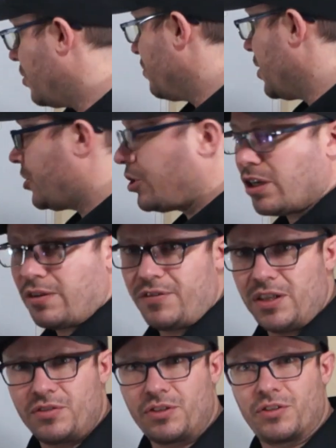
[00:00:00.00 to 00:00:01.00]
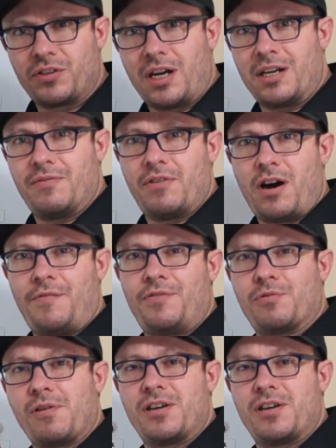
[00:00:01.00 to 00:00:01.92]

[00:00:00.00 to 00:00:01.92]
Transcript: So not sure if he's just kind of off the